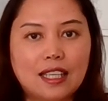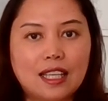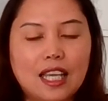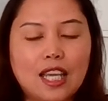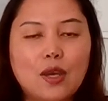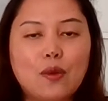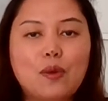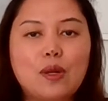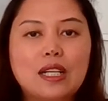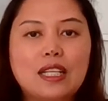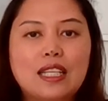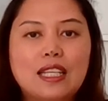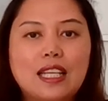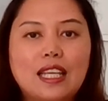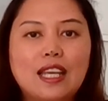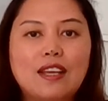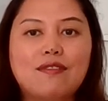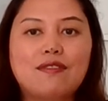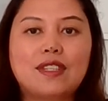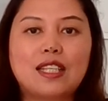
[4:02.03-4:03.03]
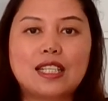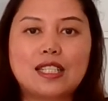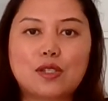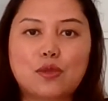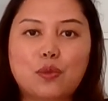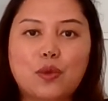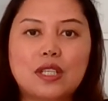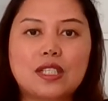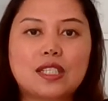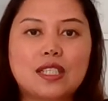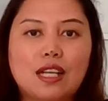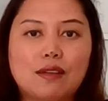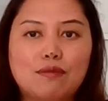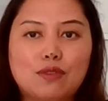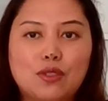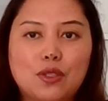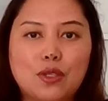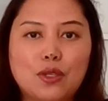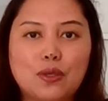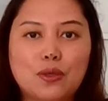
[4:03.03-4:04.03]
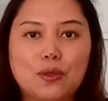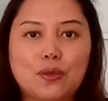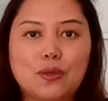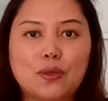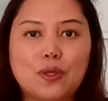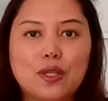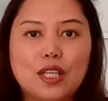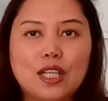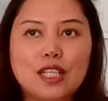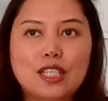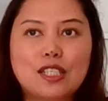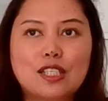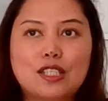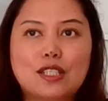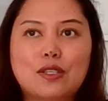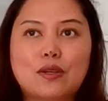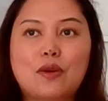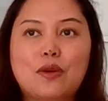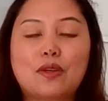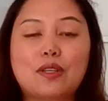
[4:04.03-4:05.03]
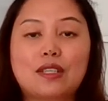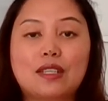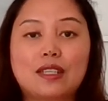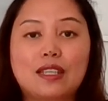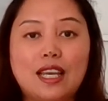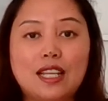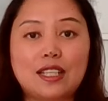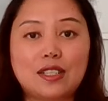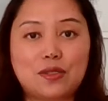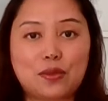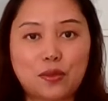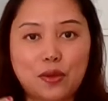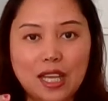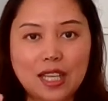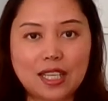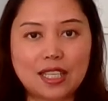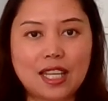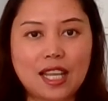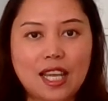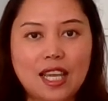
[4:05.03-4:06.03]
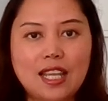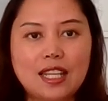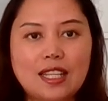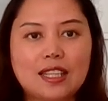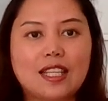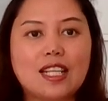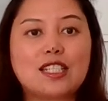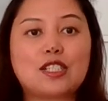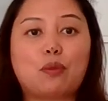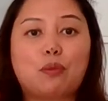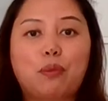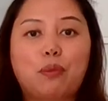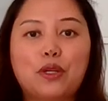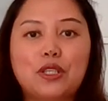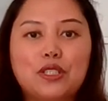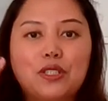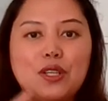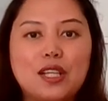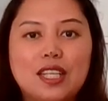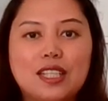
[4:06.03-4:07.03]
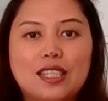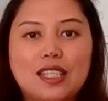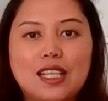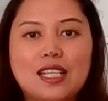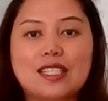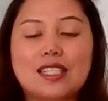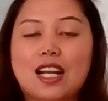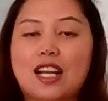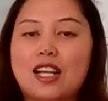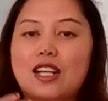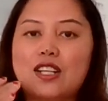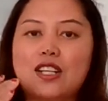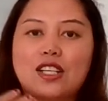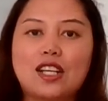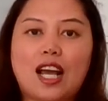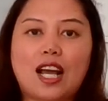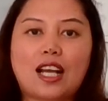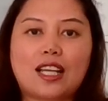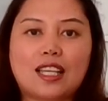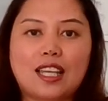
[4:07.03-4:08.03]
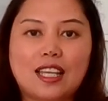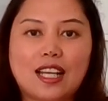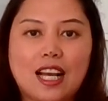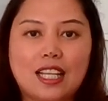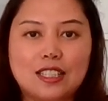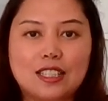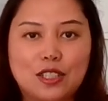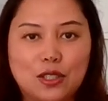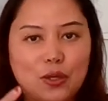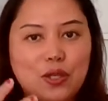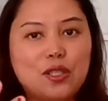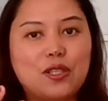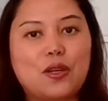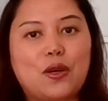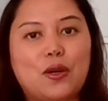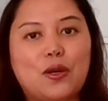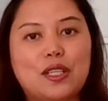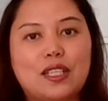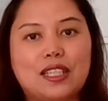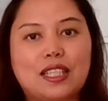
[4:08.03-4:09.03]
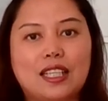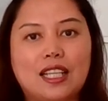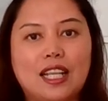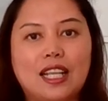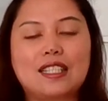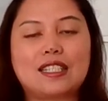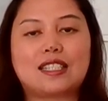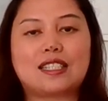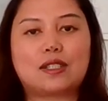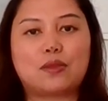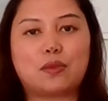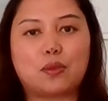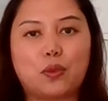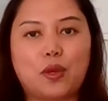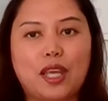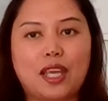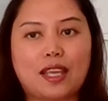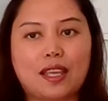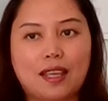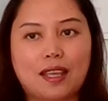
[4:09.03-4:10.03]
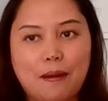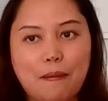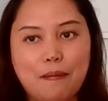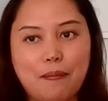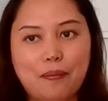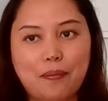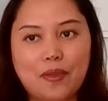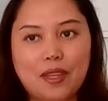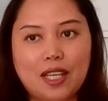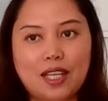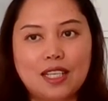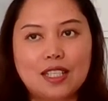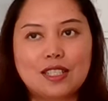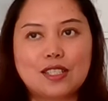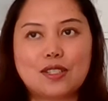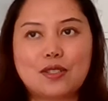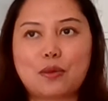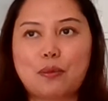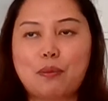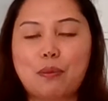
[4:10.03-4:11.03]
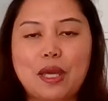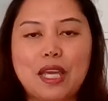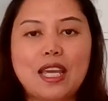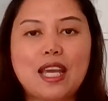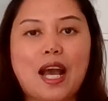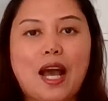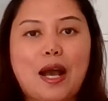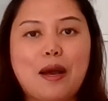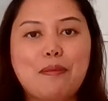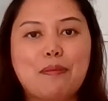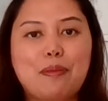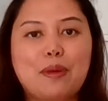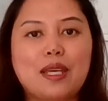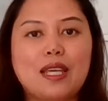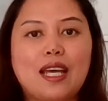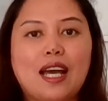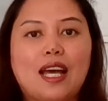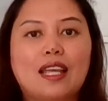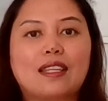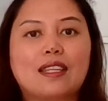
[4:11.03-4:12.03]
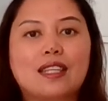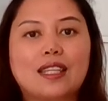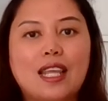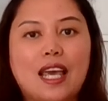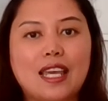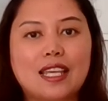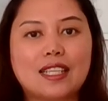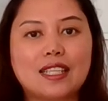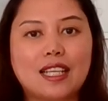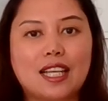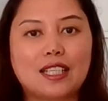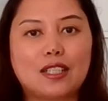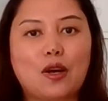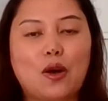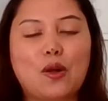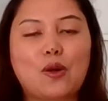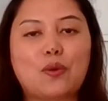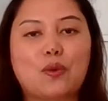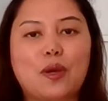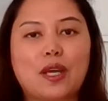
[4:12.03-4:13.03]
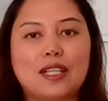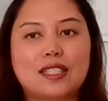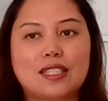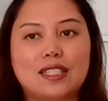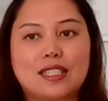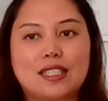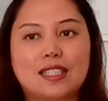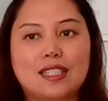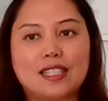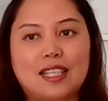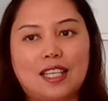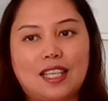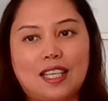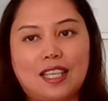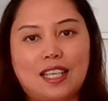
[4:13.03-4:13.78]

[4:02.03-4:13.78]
He will give this wisdom to you. So get ready. These opportunities are knocking at your door this week. So be happy and thank God always.